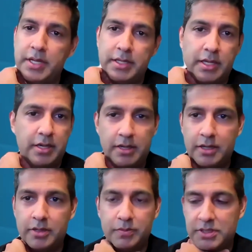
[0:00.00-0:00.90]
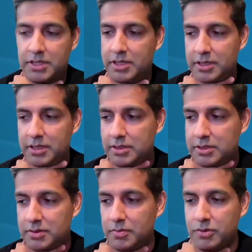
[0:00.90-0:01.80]
yeah, 100%. I think that's a
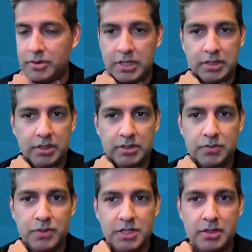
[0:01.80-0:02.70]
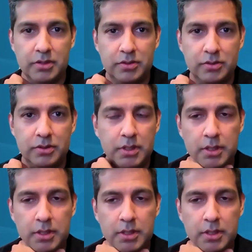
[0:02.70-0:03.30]
great point. I'd like to read that article.